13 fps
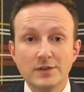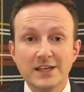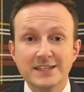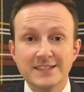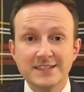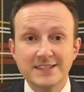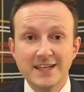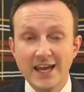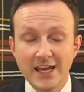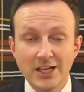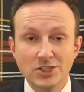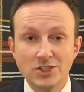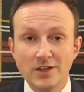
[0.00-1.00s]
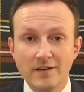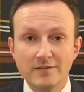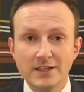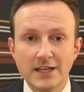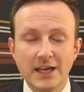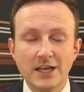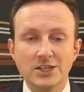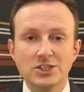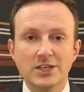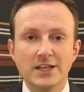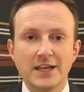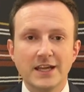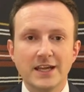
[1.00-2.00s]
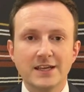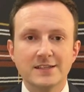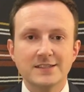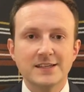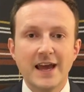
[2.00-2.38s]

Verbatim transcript: stage of litigation is